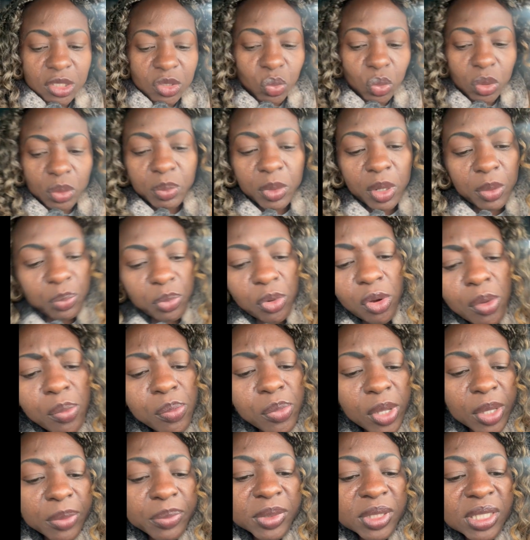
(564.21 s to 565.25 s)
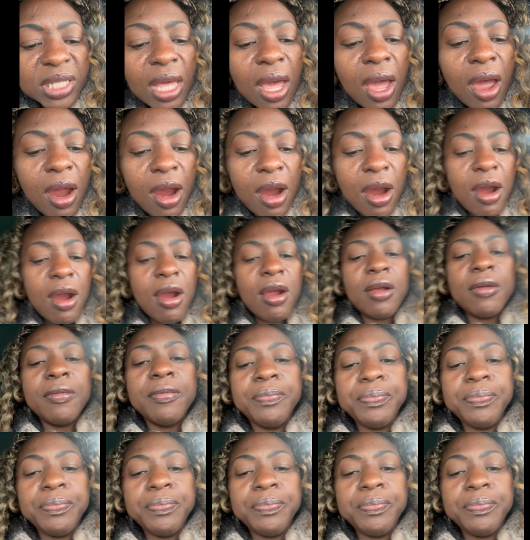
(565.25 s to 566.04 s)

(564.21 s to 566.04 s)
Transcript: what my problems are,